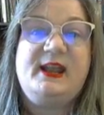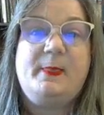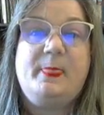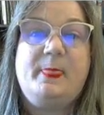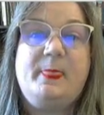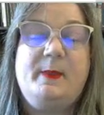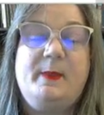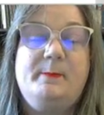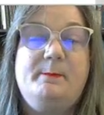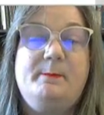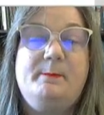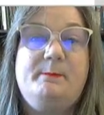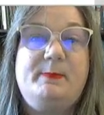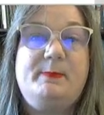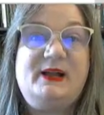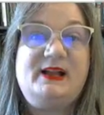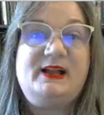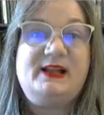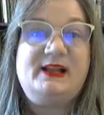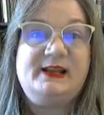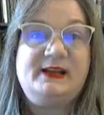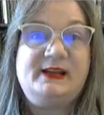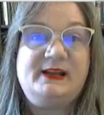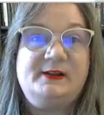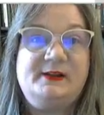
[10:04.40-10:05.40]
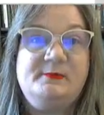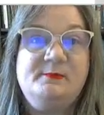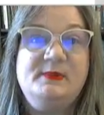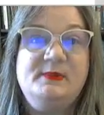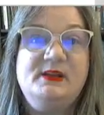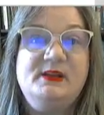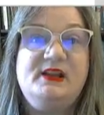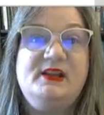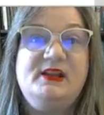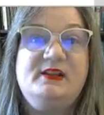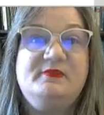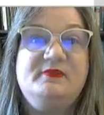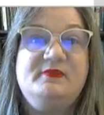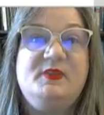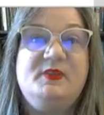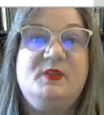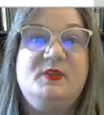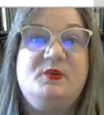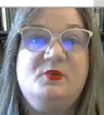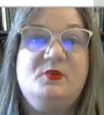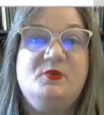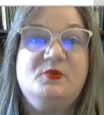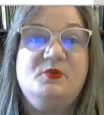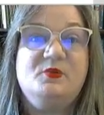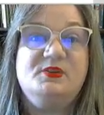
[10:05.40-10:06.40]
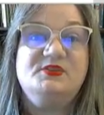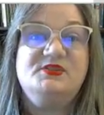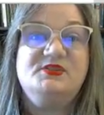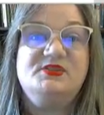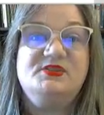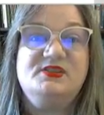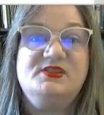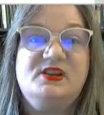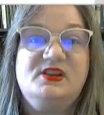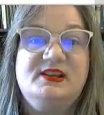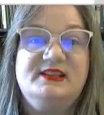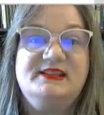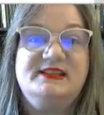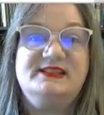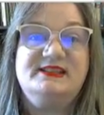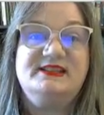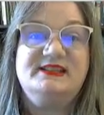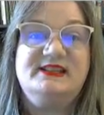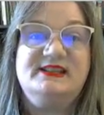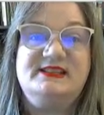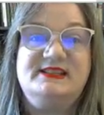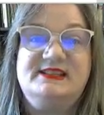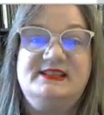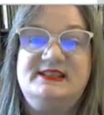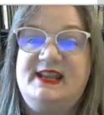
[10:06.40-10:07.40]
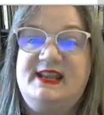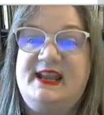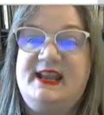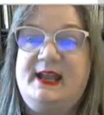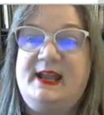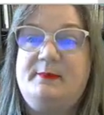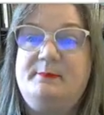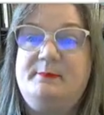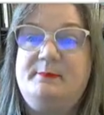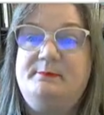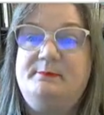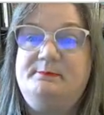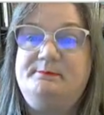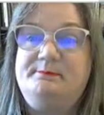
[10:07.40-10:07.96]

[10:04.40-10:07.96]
at the bottom of the Course Content tab.